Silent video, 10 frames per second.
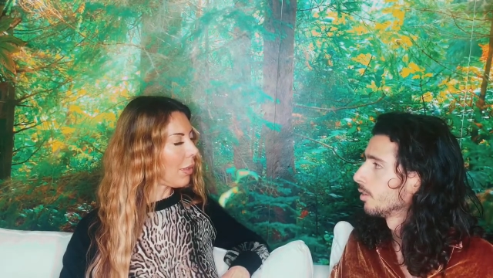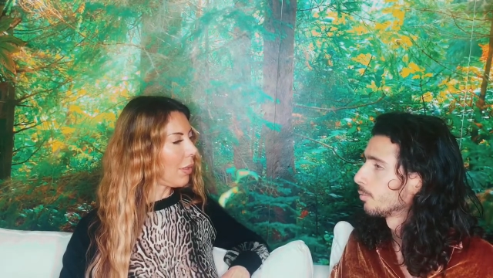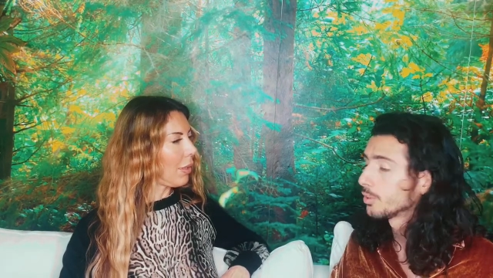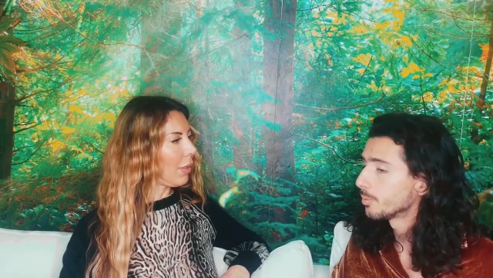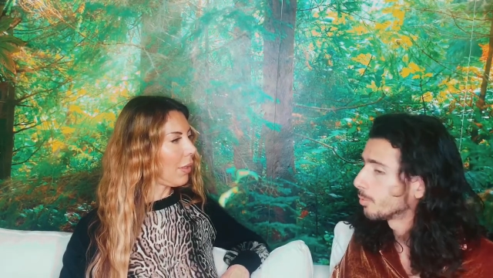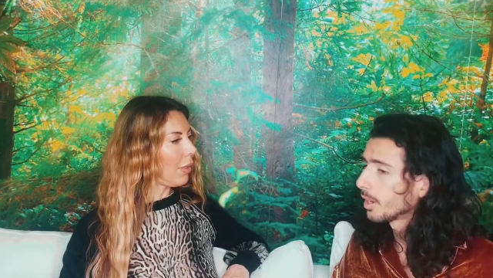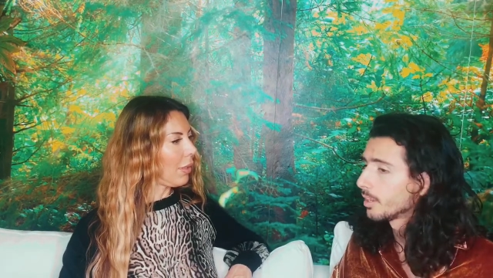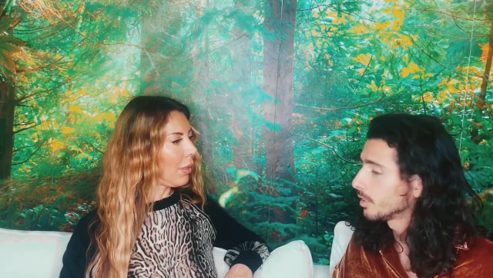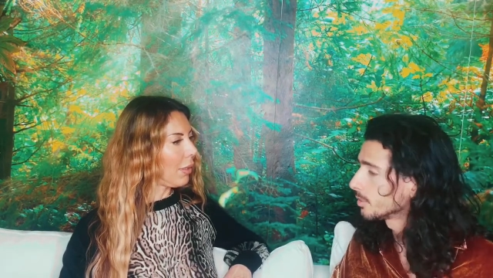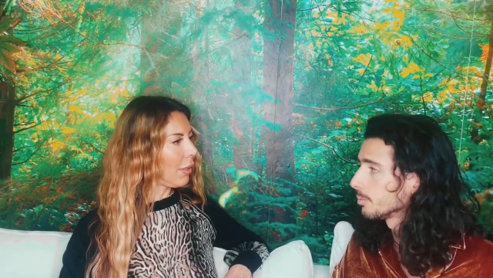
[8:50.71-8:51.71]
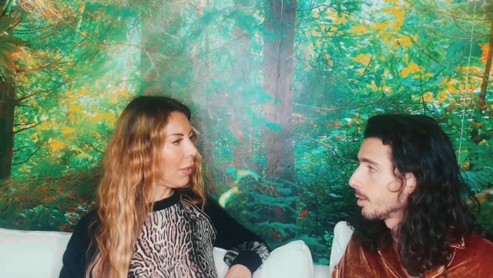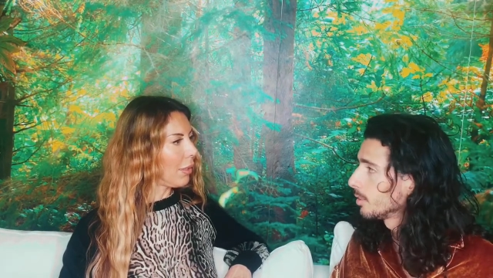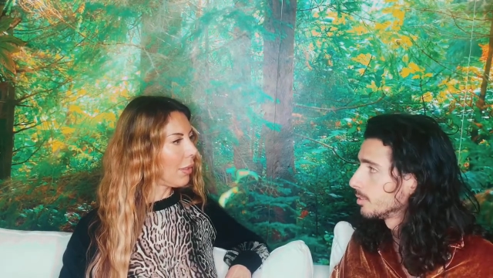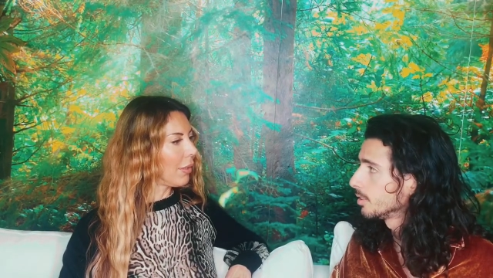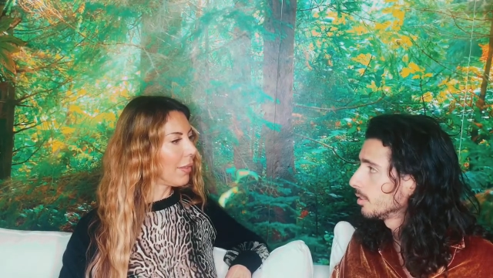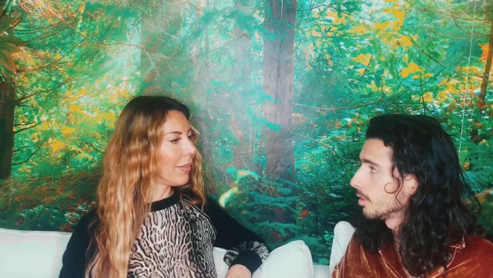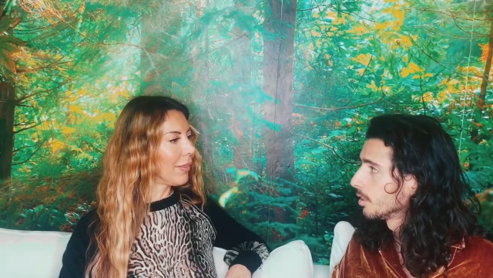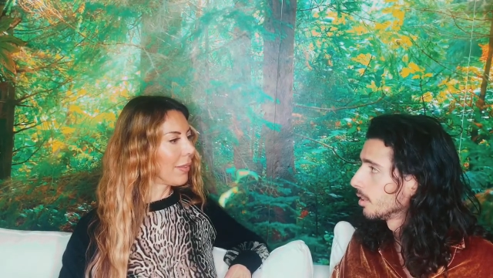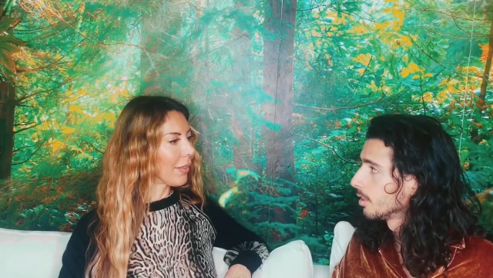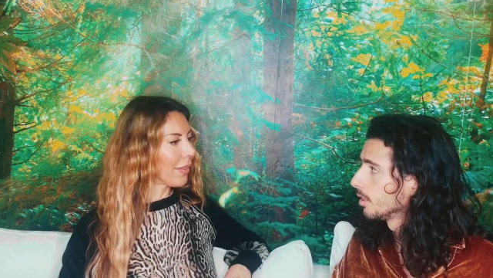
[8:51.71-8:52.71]
Speaker 1: For the brain, it's amazing. Ah.
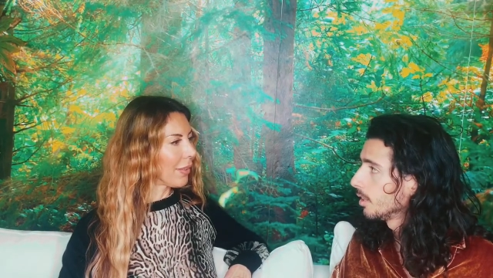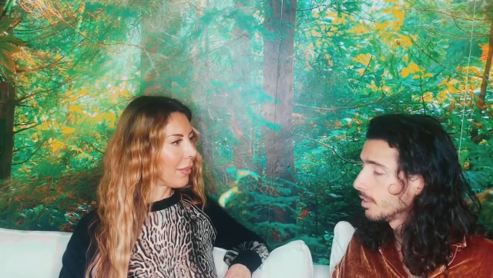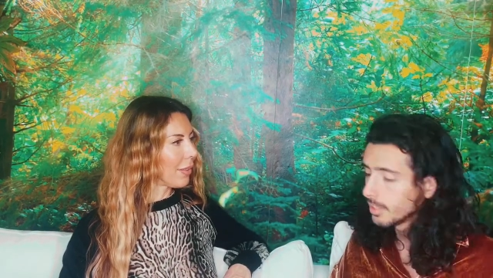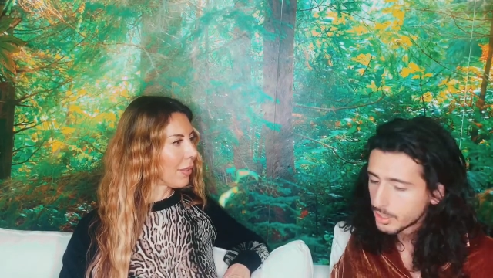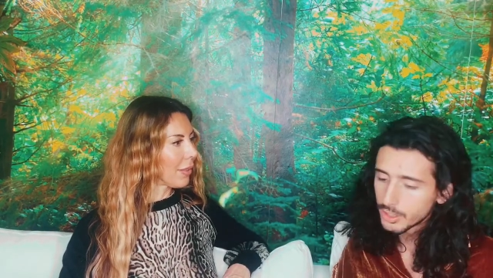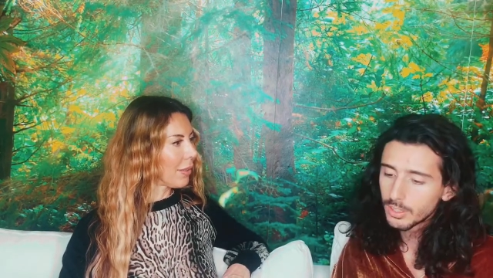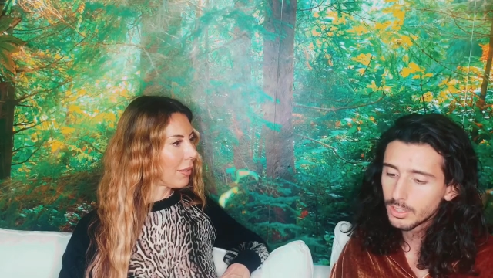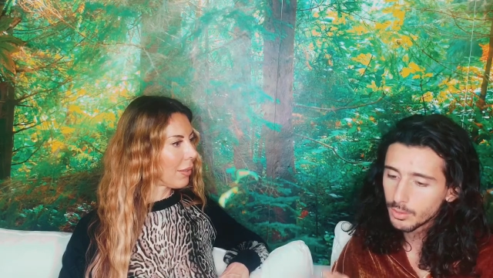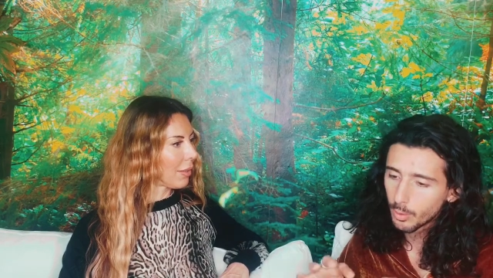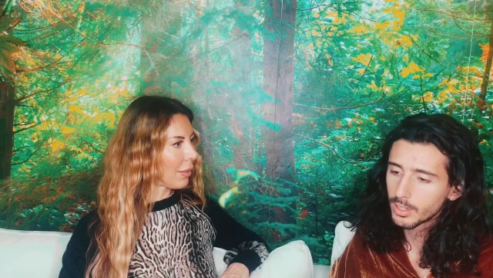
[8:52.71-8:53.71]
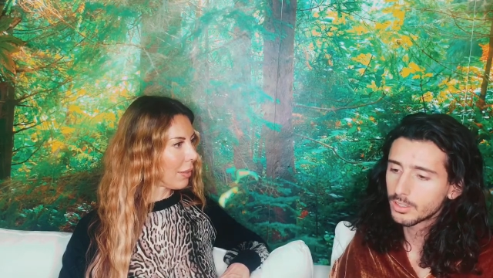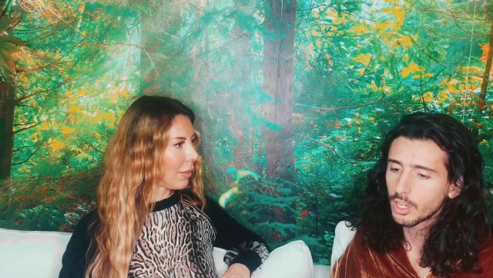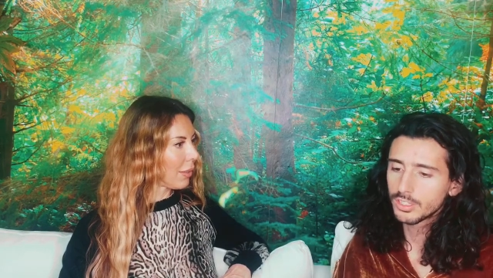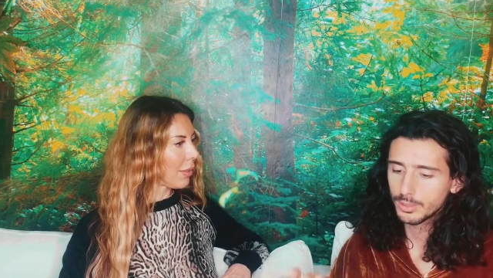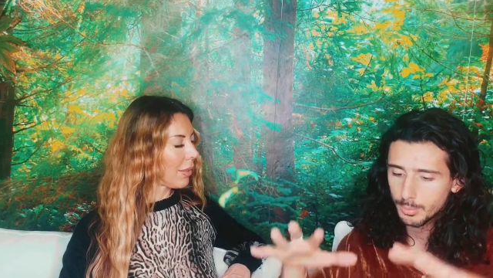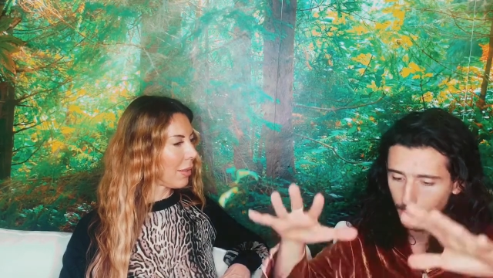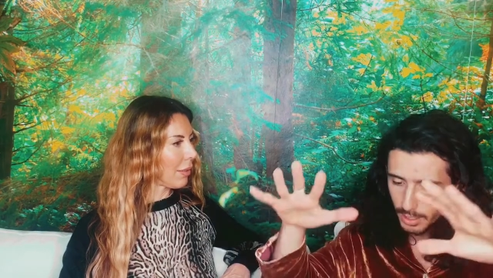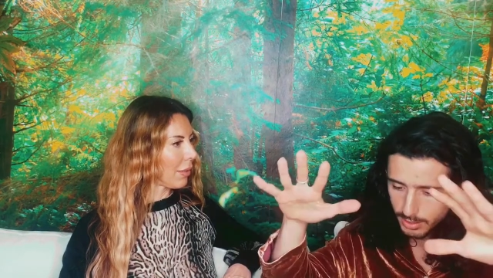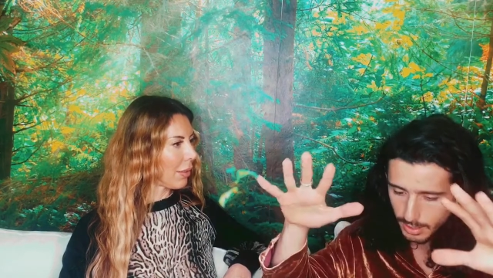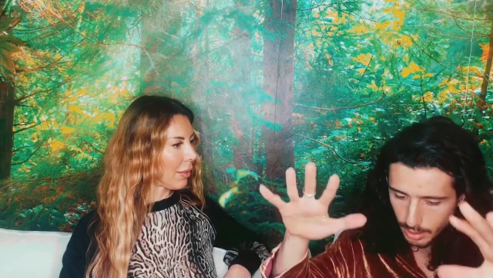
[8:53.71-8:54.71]
It literally what it does is
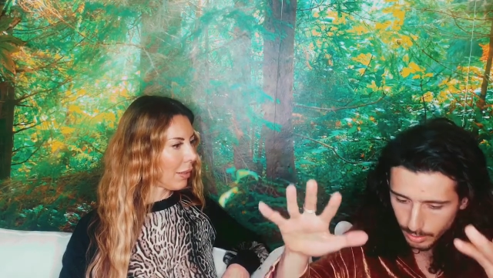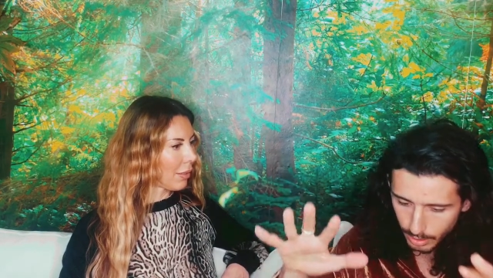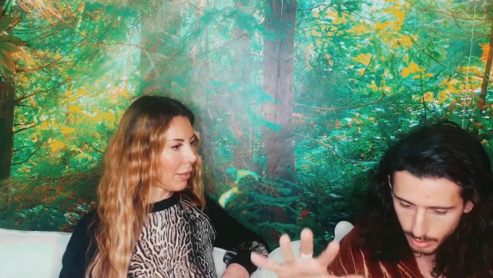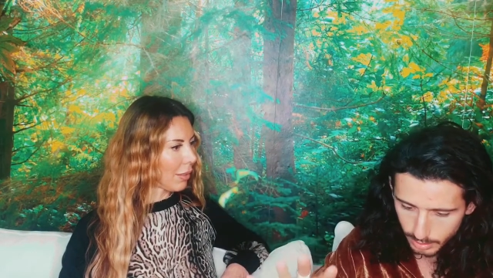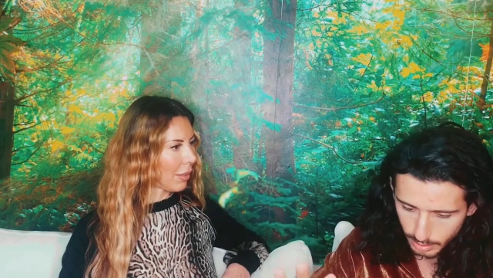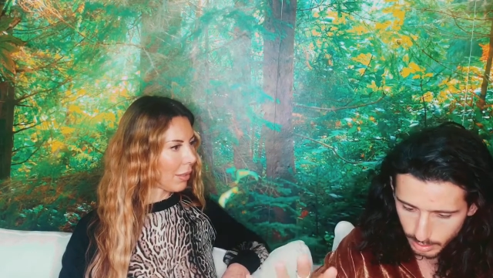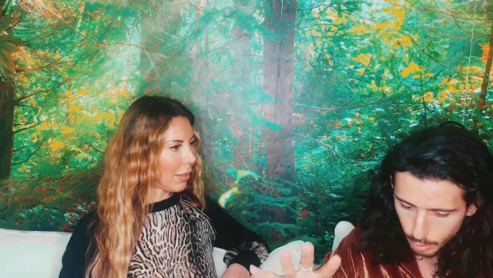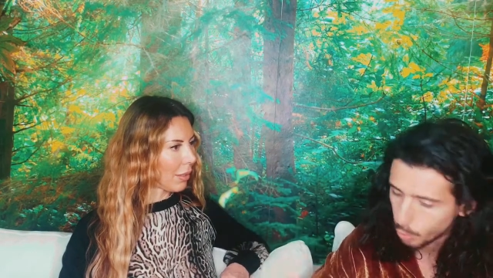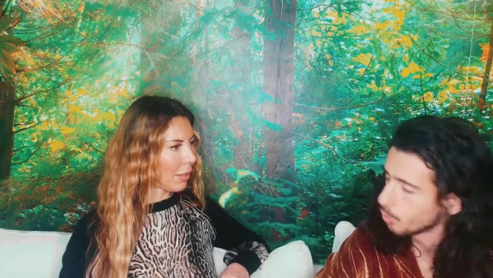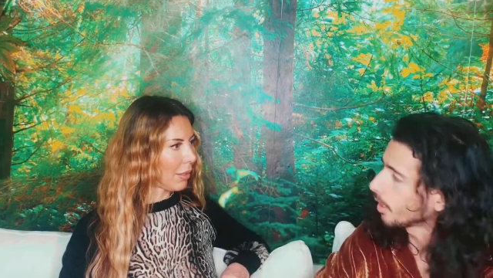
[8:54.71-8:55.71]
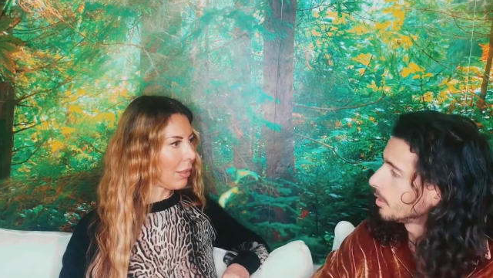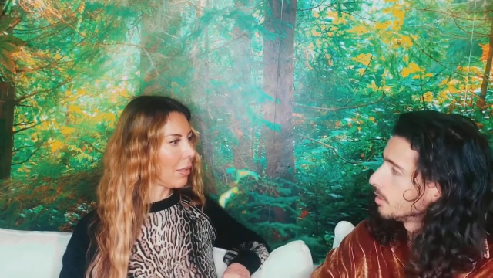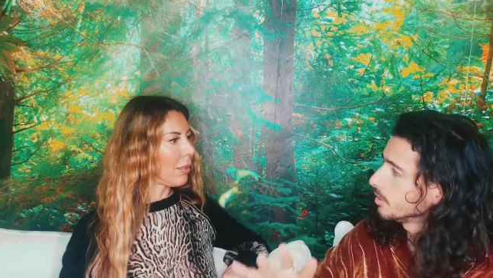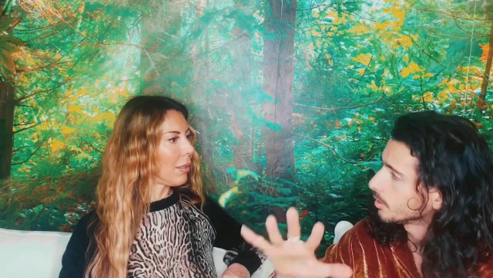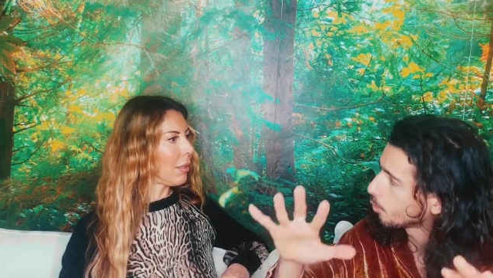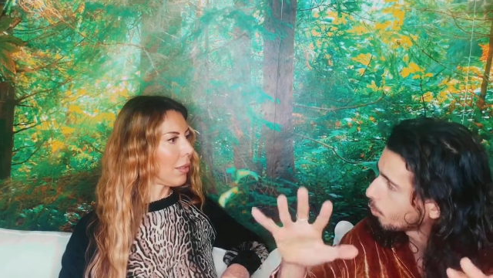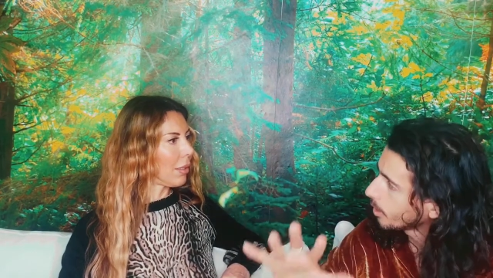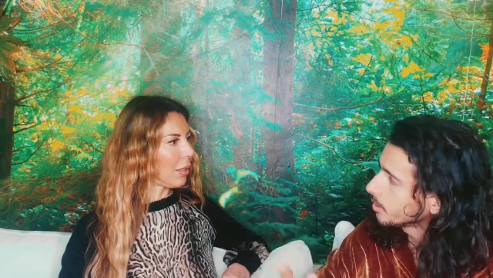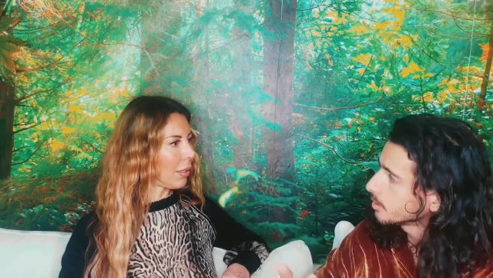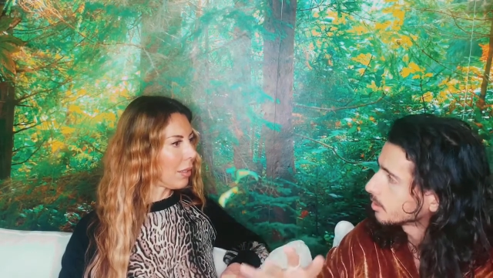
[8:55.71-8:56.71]
brings down the the lung energy, the
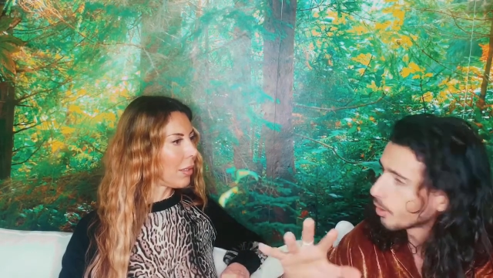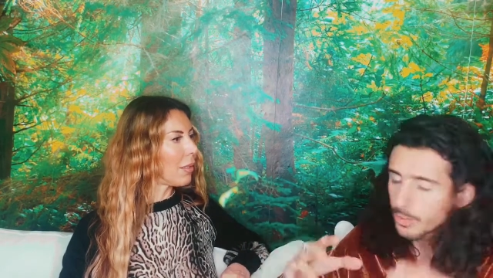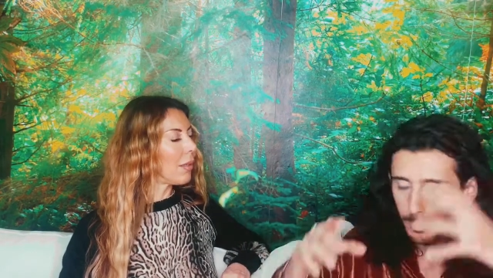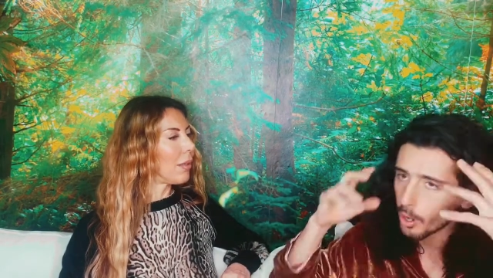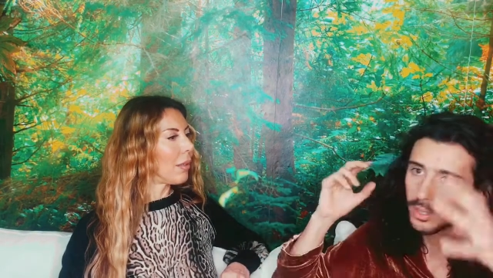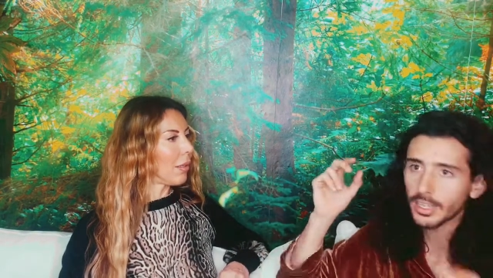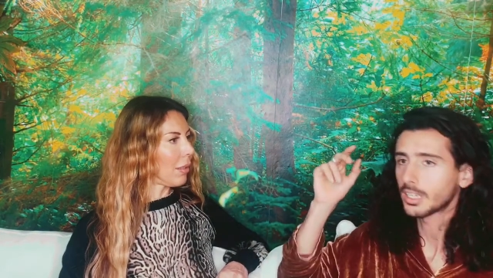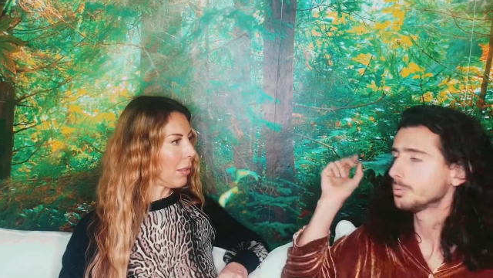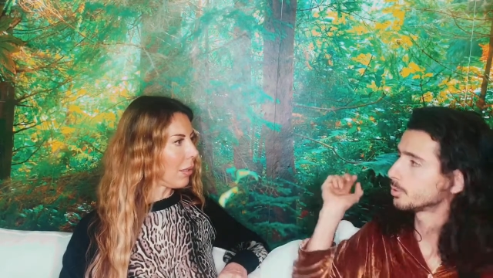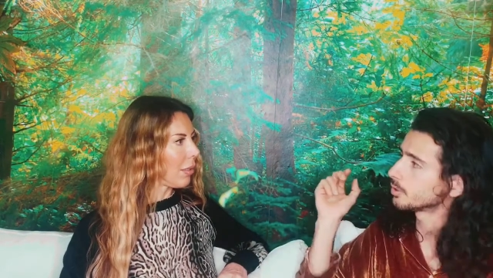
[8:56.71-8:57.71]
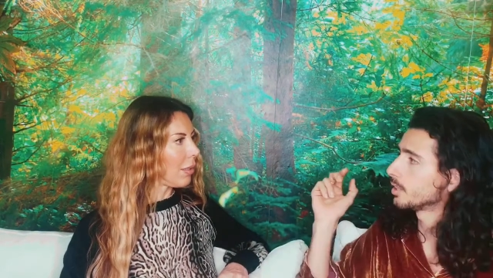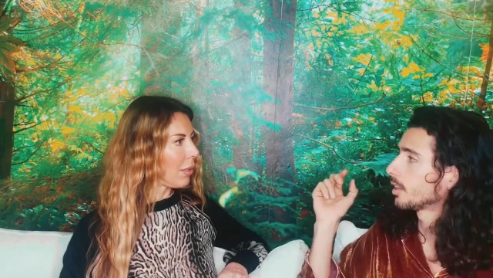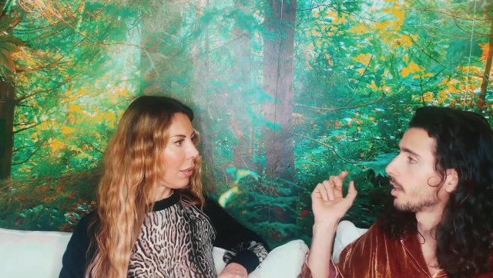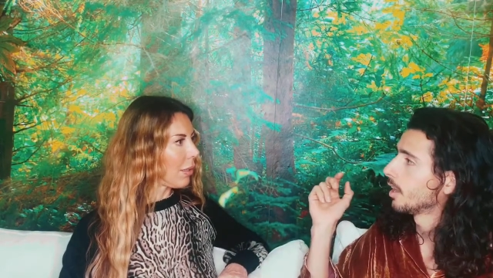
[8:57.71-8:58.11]
winds of the body that keeps us like